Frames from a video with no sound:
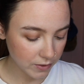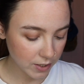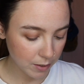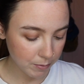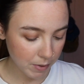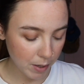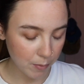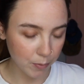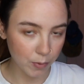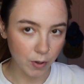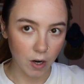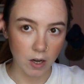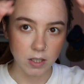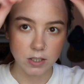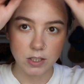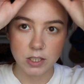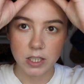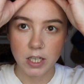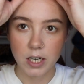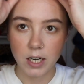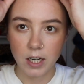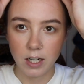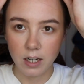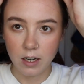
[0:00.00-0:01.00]
done my
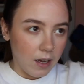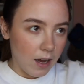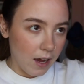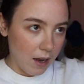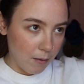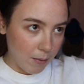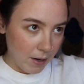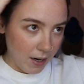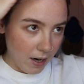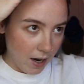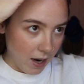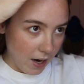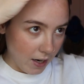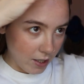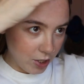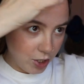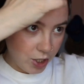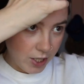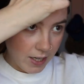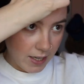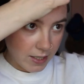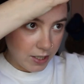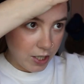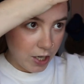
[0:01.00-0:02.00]
bronzer and my
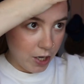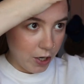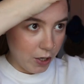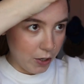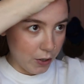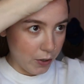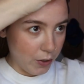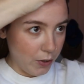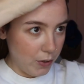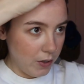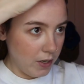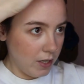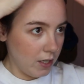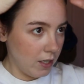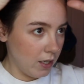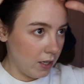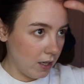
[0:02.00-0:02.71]
eyeshadow,